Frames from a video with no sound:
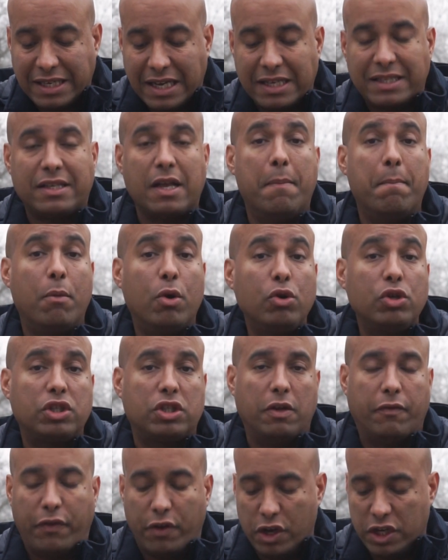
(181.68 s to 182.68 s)
tests amongst
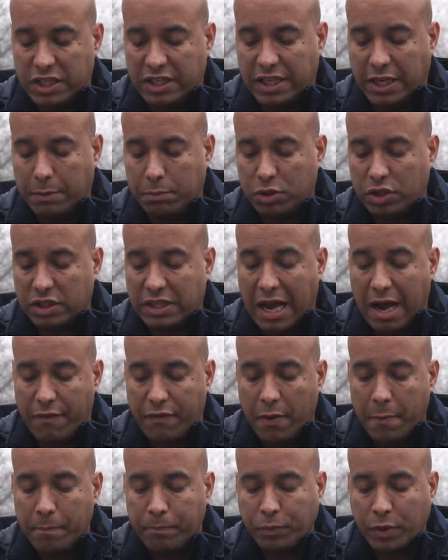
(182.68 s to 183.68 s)
the first team
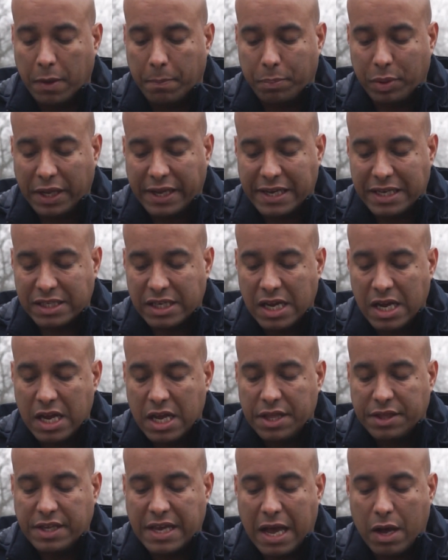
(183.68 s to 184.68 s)
staff and players,
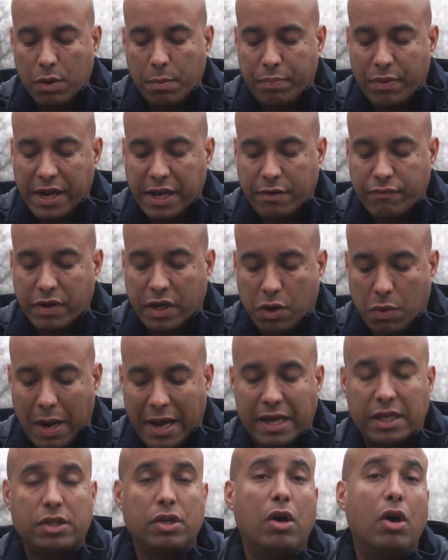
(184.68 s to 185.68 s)
the outbreak
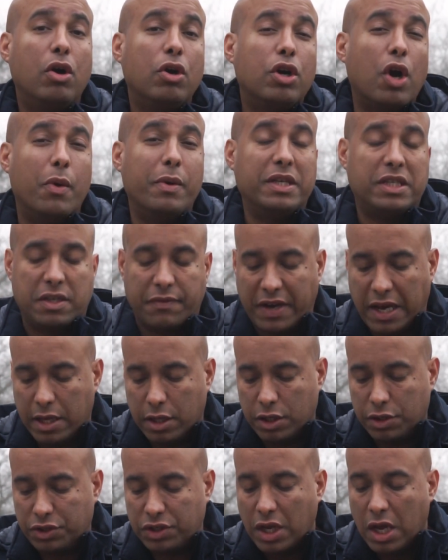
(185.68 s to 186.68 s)
requires ongoing
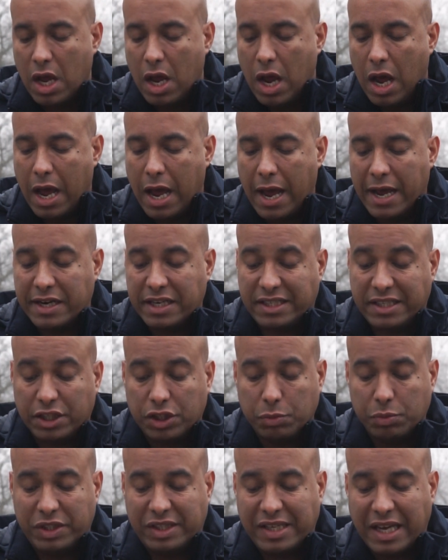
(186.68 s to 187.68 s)
surveillance. A
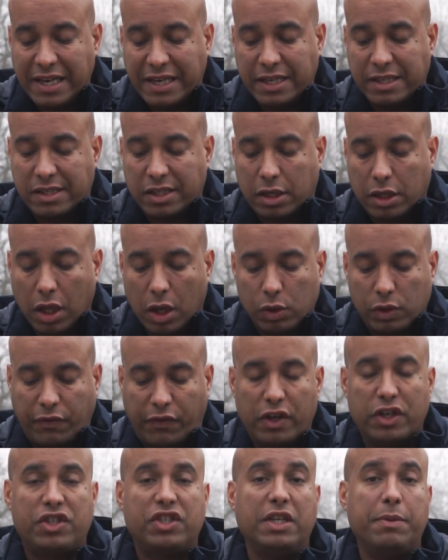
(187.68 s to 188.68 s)
decision was taken to close
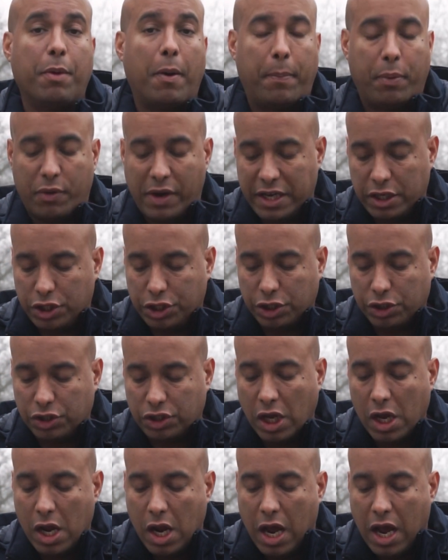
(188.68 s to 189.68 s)
first team
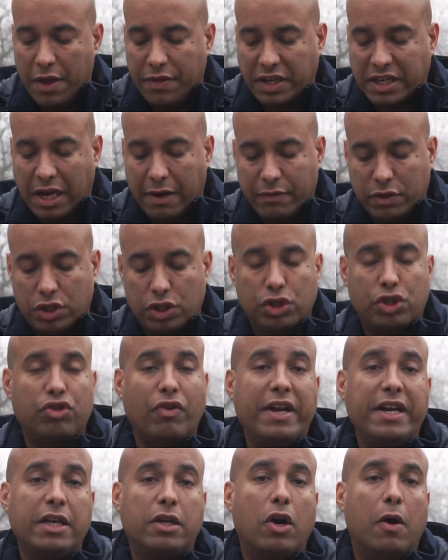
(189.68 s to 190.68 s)
operations at the Carrington
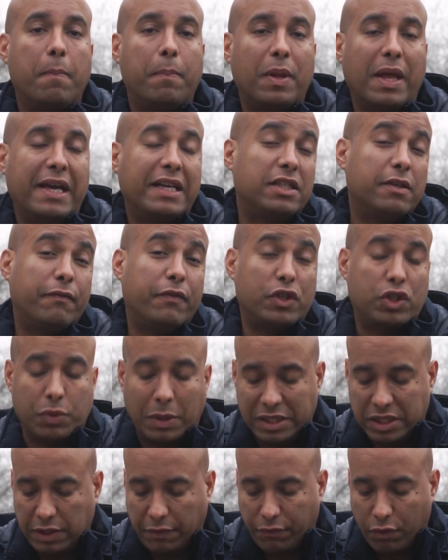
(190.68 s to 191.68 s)
training complex for
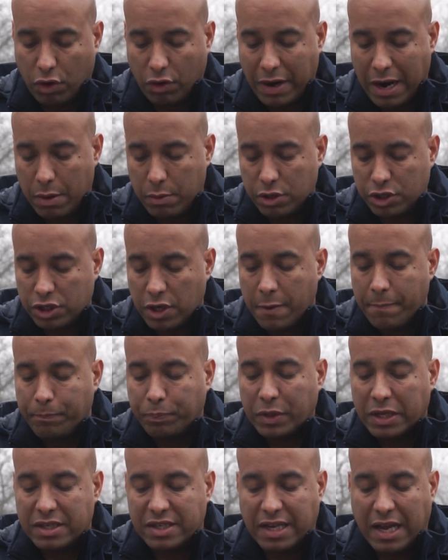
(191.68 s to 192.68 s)
24 hours
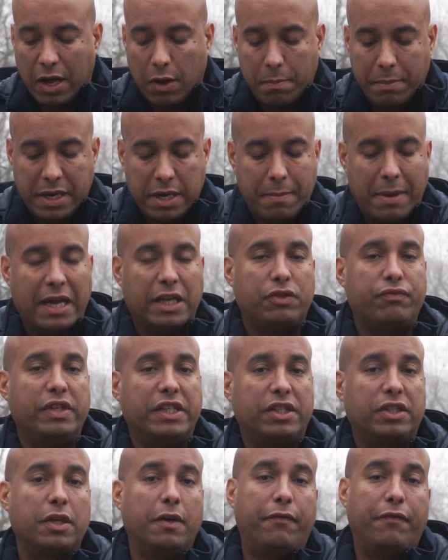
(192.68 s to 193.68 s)
to help minimise
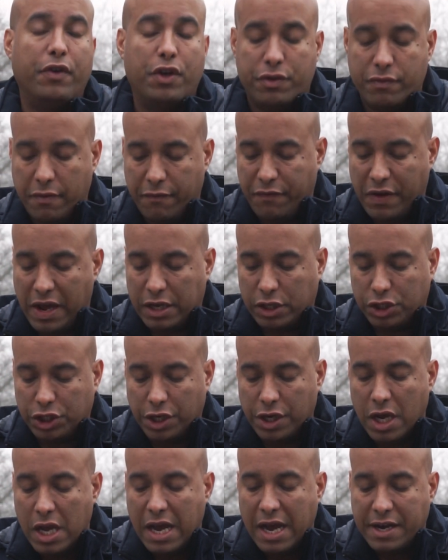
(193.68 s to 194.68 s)
risk of further
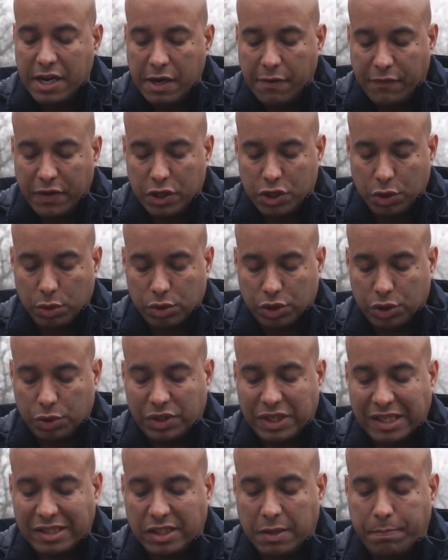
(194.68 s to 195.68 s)
infection, and individuals who
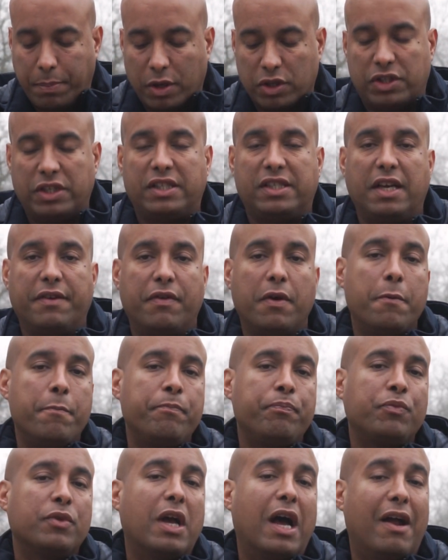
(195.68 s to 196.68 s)
tested positive
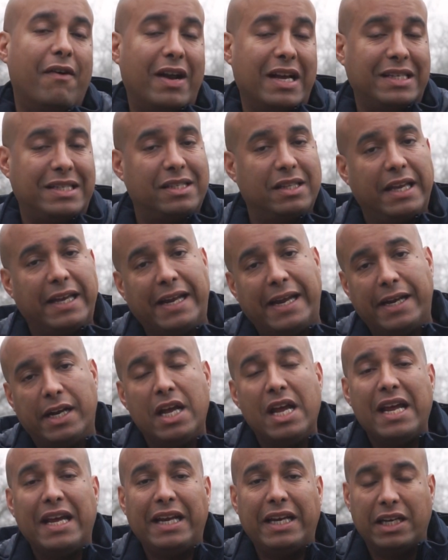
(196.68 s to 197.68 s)
are isolating
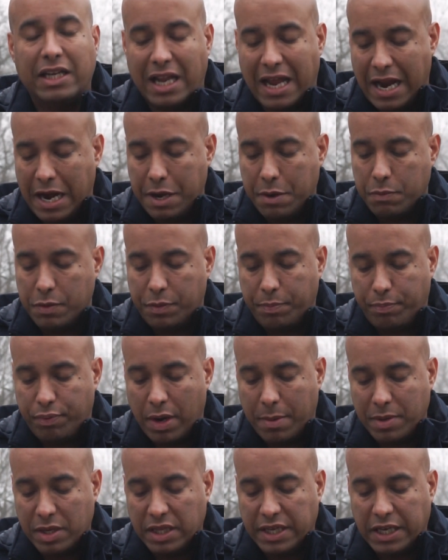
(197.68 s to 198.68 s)
in line with
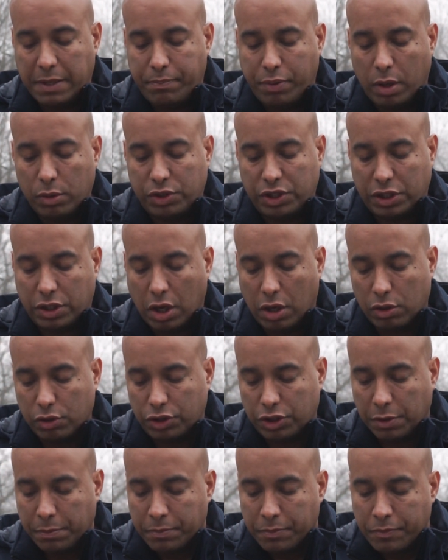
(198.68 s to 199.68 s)
Premier League
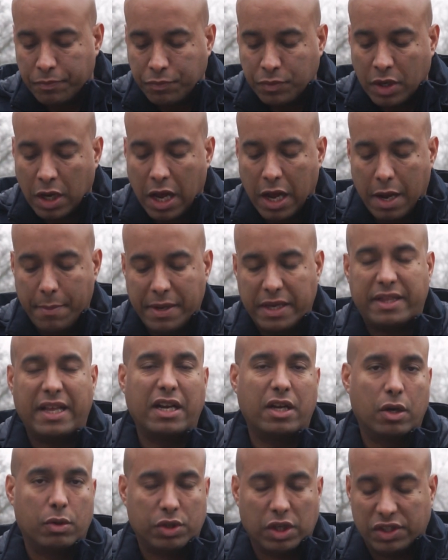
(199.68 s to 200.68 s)
protocols. It
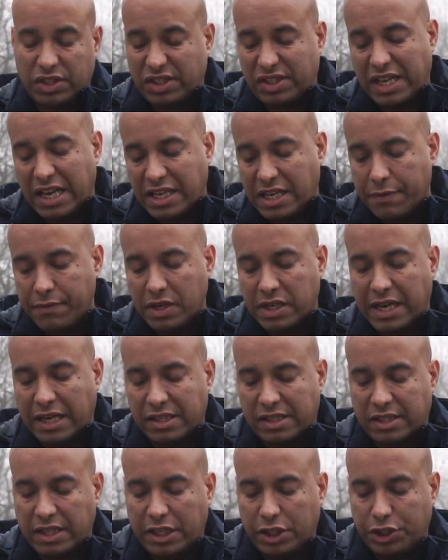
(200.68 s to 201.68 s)
then goes on to say, given
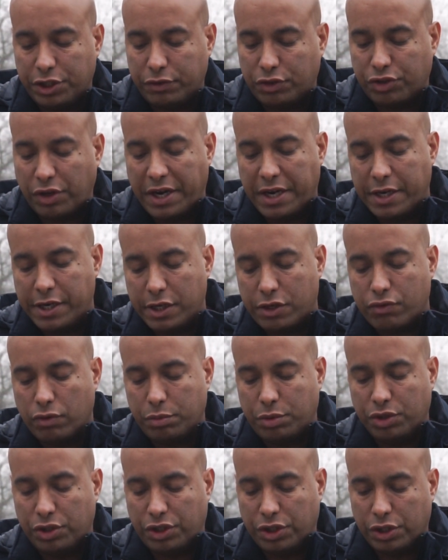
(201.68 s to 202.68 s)
cancellation of training,
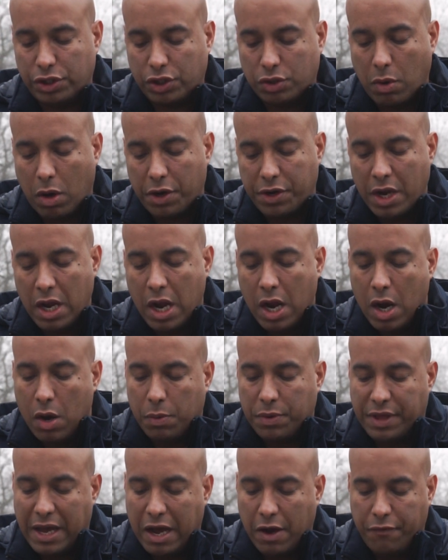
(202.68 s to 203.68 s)
disruptions to the squad,
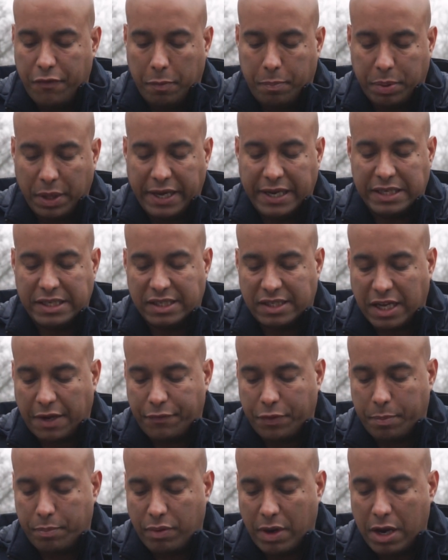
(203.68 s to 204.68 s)
with the health of players and
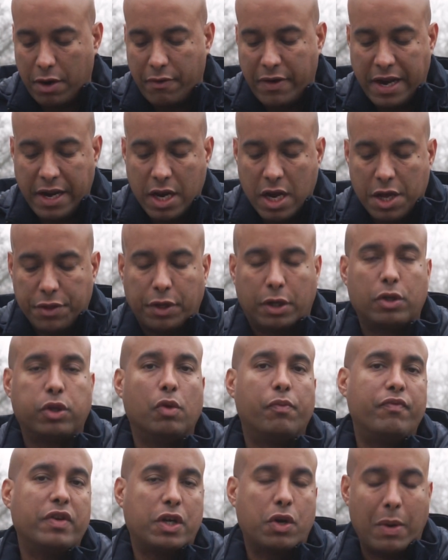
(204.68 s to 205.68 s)
staff the priority, the
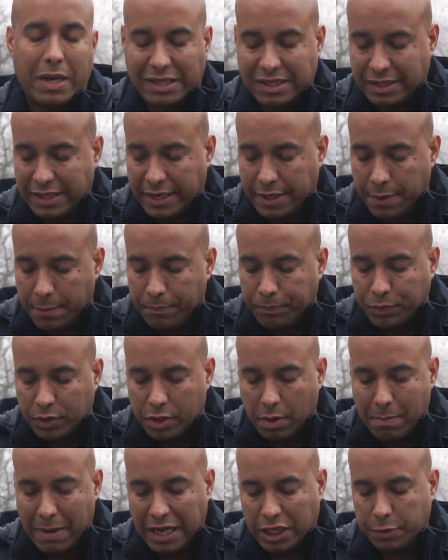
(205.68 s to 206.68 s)
club requested
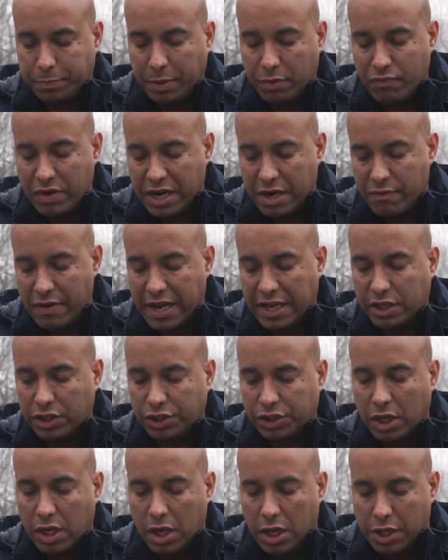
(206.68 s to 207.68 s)
the match be
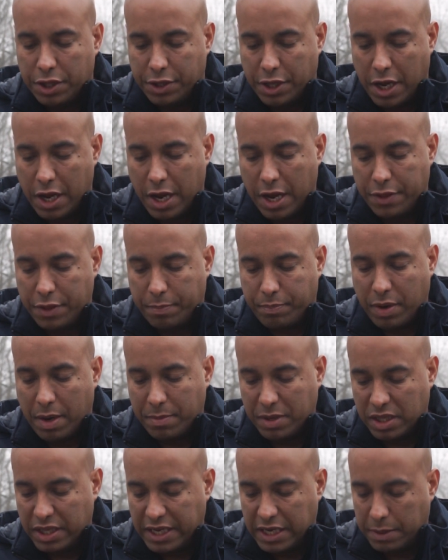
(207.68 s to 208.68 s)
rearranged. The
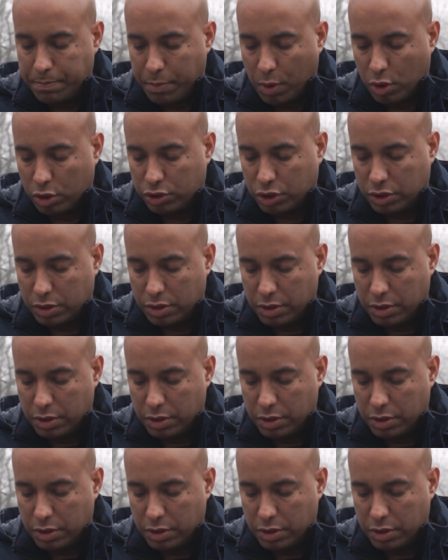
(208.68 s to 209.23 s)
Premier League board